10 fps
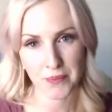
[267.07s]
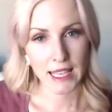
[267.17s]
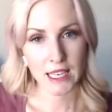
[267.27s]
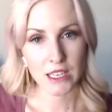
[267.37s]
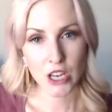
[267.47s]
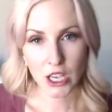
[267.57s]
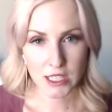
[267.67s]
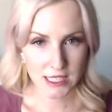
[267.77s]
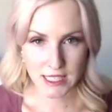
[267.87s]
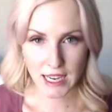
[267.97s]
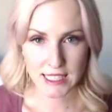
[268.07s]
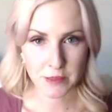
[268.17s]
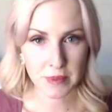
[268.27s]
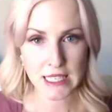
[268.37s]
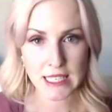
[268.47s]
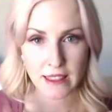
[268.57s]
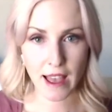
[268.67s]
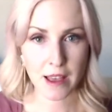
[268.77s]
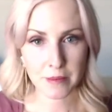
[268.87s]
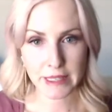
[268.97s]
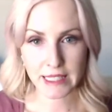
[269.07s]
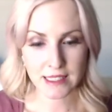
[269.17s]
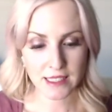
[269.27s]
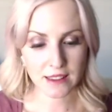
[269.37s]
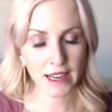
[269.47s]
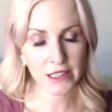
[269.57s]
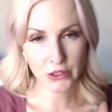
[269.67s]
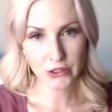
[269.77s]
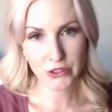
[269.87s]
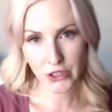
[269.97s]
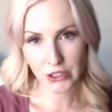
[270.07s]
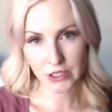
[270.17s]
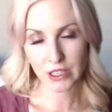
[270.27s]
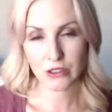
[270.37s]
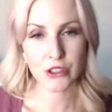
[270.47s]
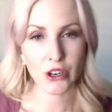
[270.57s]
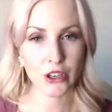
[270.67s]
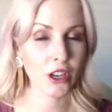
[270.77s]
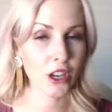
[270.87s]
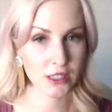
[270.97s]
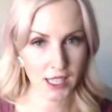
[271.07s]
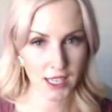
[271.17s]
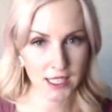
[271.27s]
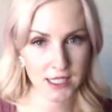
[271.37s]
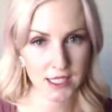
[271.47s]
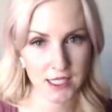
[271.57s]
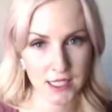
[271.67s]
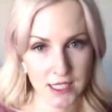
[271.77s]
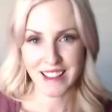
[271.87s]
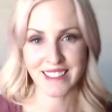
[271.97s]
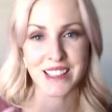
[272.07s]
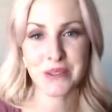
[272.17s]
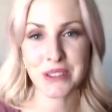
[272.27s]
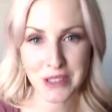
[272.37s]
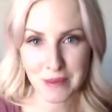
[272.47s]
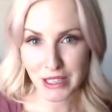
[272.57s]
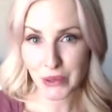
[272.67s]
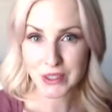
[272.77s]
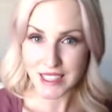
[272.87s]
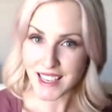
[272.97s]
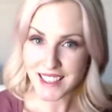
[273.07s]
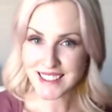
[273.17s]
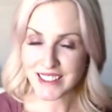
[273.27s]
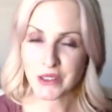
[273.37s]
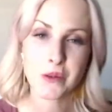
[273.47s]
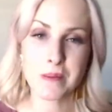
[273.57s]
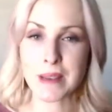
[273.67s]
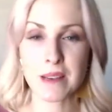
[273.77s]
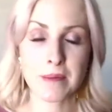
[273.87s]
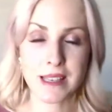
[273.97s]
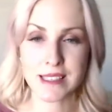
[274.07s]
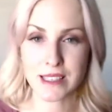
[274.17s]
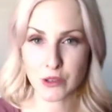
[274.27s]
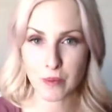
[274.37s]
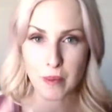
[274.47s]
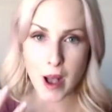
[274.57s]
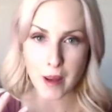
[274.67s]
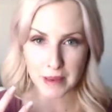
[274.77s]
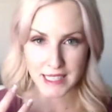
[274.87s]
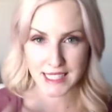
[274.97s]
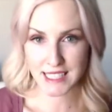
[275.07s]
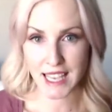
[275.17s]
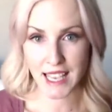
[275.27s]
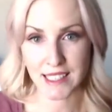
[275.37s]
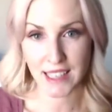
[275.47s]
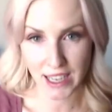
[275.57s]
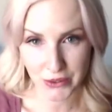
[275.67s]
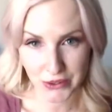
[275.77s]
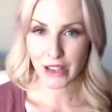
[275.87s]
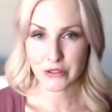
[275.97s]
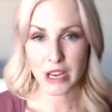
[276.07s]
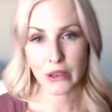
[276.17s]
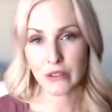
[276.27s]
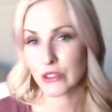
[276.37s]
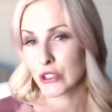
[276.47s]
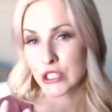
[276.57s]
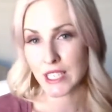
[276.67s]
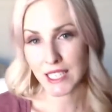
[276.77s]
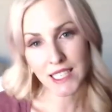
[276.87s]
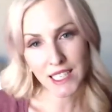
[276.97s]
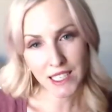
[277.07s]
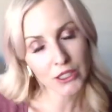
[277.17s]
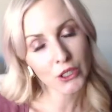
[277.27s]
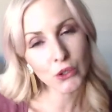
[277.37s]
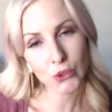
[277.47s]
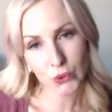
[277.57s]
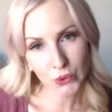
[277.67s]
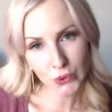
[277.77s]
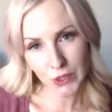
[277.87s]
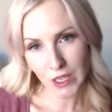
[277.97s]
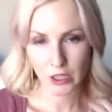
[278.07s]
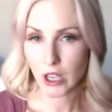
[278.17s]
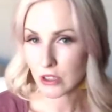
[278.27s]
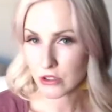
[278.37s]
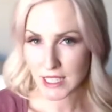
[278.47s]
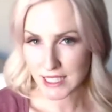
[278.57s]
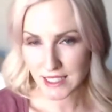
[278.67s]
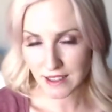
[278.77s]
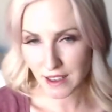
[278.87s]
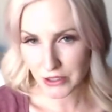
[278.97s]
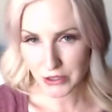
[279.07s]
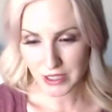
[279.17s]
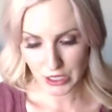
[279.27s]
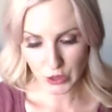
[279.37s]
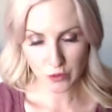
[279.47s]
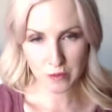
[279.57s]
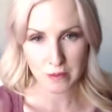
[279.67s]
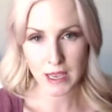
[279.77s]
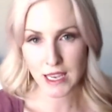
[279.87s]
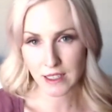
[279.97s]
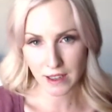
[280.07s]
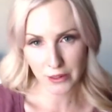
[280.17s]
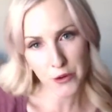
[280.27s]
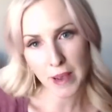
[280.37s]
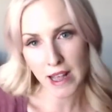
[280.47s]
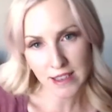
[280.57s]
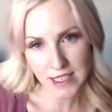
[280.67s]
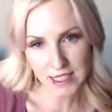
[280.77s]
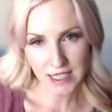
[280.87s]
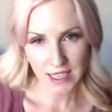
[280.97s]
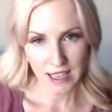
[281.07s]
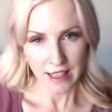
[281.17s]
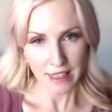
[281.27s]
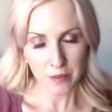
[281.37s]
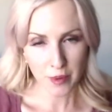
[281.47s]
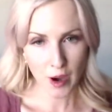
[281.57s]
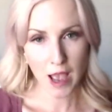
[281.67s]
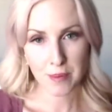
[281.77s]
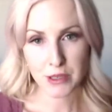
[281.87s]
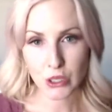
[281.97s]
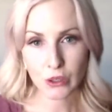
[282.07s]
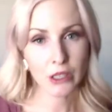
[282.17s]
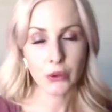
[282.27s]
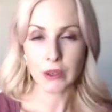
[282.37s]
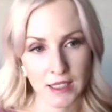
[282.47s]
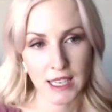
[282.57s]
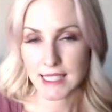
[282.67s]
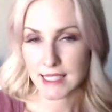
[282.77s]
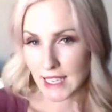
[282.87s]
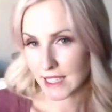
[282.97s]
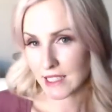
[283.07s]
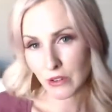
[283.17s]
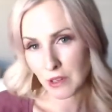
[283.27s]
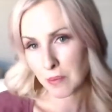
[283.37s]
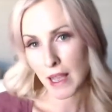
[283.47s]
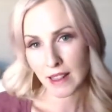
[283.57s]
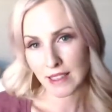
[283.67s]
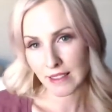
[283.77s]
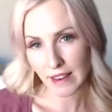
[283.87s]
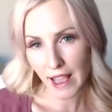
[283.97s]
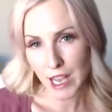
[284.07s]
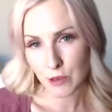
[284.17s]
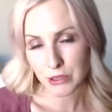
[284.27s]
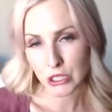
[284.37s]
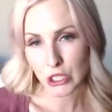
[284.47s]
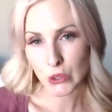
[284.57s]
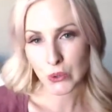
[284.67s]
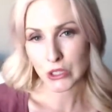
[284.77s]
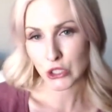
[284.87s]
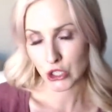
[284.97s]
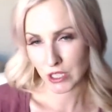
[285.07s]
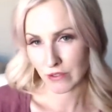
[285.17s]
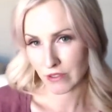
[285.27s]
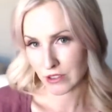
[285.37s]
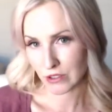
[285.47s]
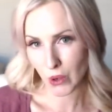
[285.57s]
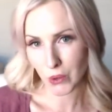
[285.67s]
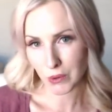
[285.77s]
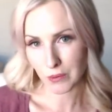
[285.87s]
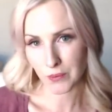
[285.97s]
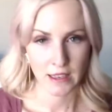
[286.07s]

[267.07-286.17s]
In non-design speak, that means light on dark and dark on light. That's what's going to make your text and your main message pop and stand out. Now, if you didn't include contrasting colors in your main color palette, then perhaps you can create a secondary palette that helps you achieve this goal.